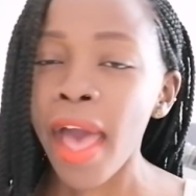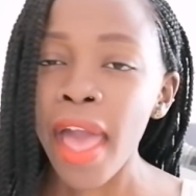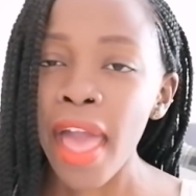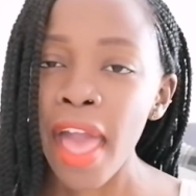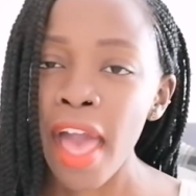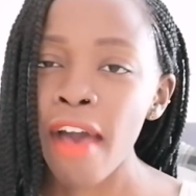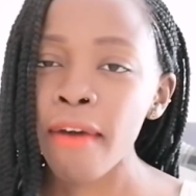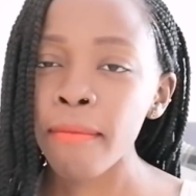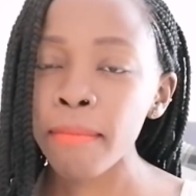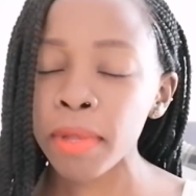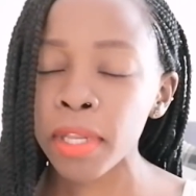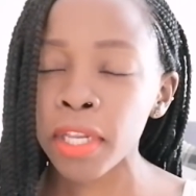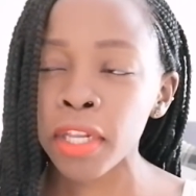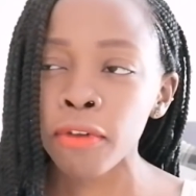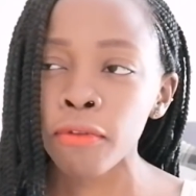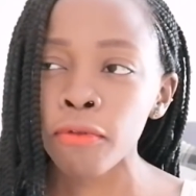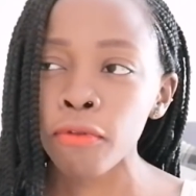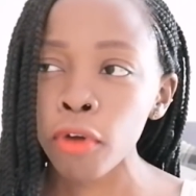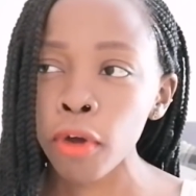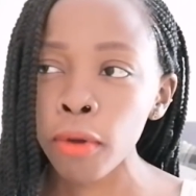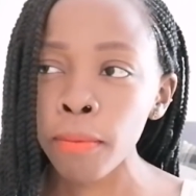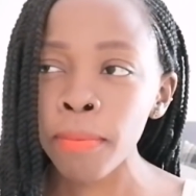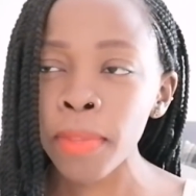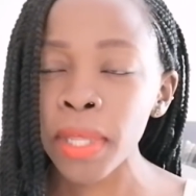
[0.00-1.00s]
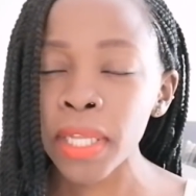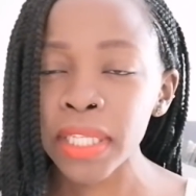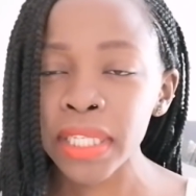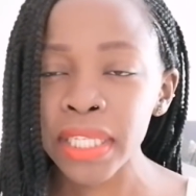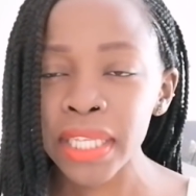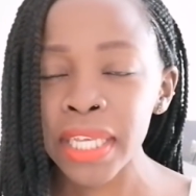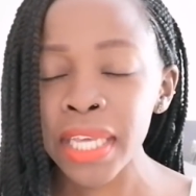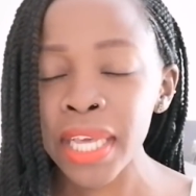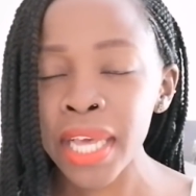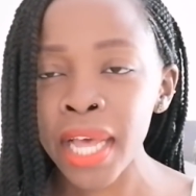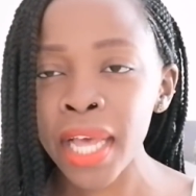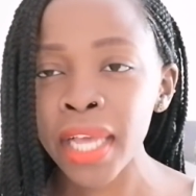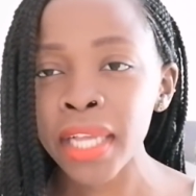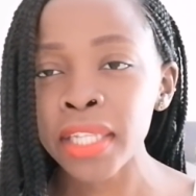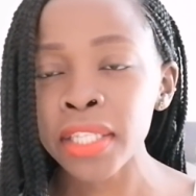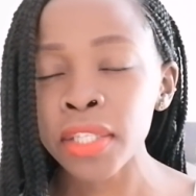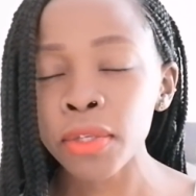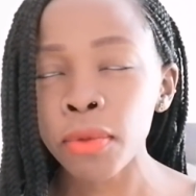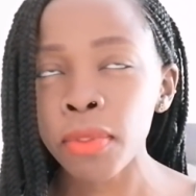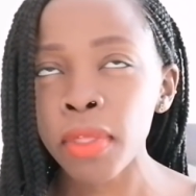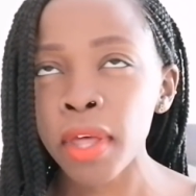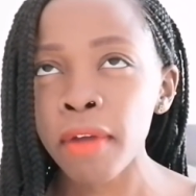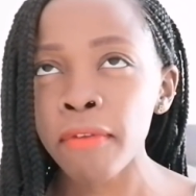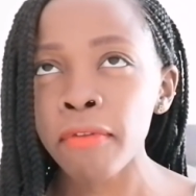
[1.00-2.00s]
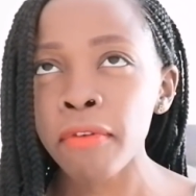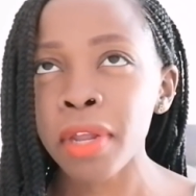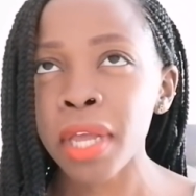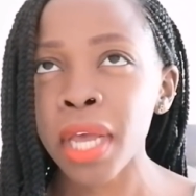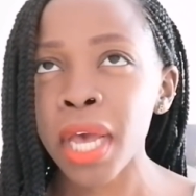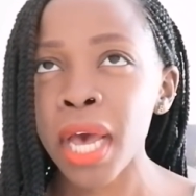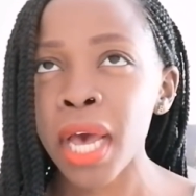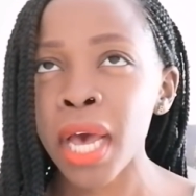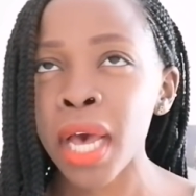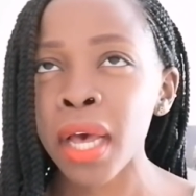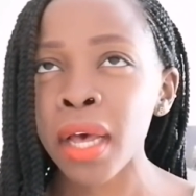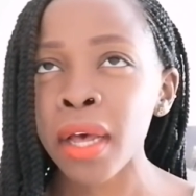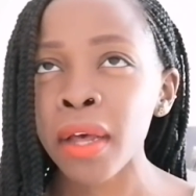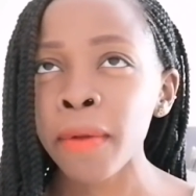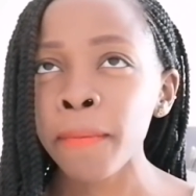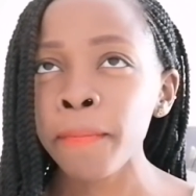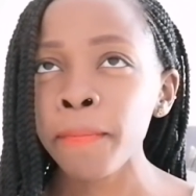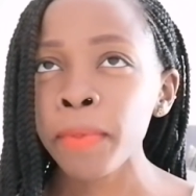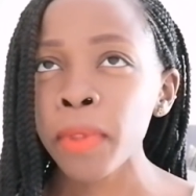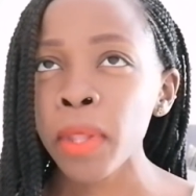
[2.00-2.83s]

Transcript: I have been informed that here in South Africa,